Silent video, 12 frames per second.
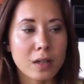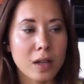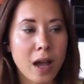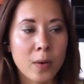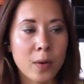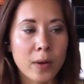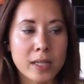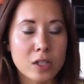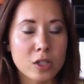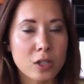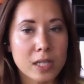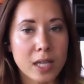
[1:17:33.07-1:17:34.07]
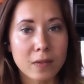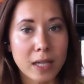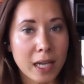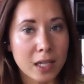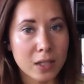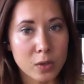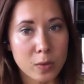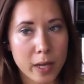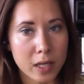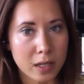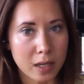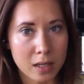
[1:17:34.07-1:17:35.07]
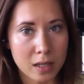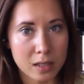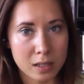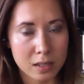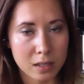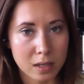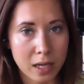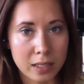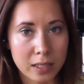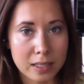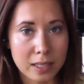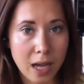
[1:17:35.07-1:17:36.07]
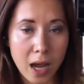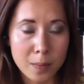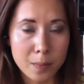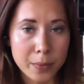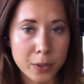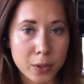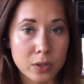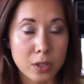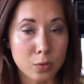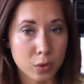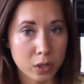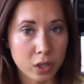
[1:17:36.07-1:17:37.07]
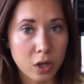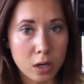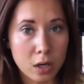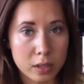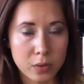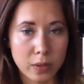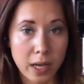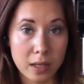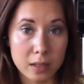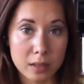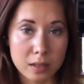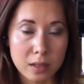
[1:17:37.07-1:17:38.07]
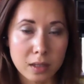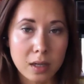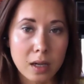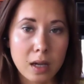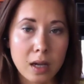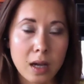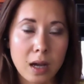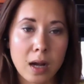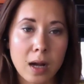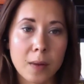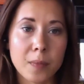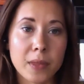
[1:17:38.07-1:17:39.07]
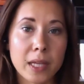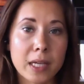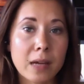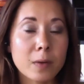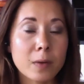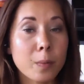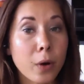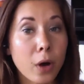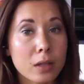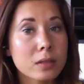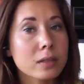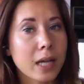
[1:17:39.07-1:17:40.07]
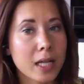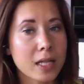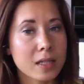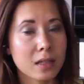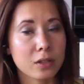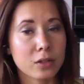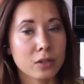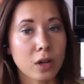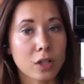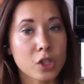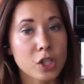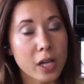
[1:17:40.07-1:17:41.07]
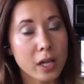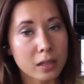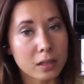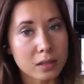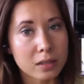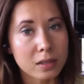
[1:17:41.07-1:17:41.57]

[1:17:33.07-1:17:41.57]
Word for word: Our ancestors never ate too many nuts at a time because they're really hard to get. They never bought nuts that are not shelled.